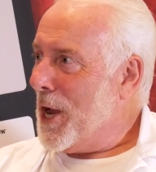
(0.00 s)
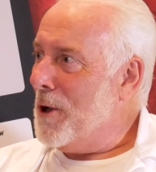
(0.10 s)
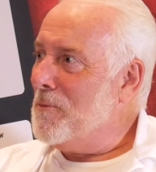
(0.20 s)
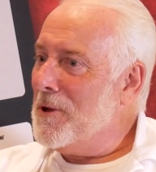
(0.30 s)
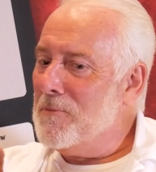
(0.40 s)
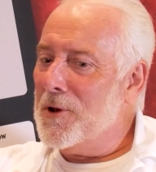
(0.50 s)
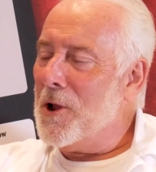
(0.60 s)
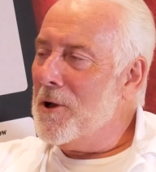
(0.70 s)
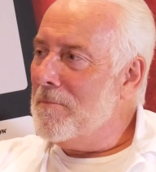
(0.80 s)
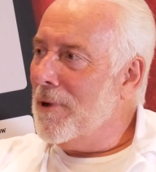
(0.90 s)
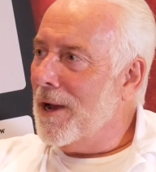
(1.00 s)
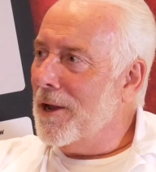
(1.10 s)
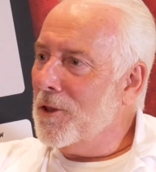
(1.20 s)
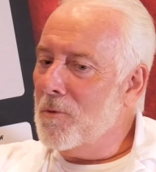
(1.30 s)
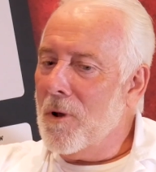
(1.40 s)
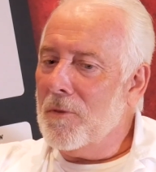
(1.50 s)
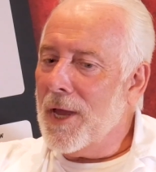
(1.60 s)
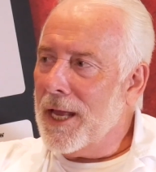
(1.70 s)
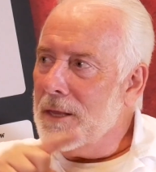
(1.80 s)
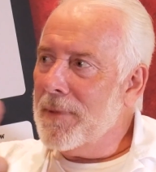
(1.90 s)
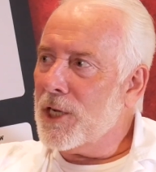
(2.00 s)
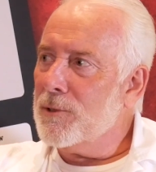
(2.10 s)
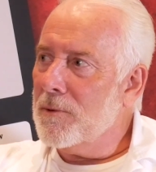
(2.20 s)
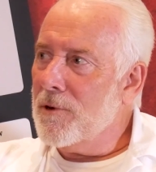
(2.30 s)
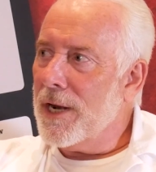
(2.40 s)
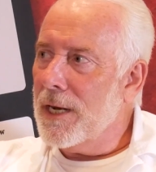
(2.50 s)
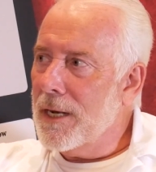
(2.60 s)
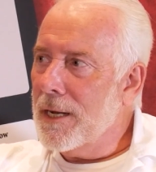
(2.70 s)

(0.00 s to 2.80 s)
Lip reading: and we would only buy on the one that had the maximum credit.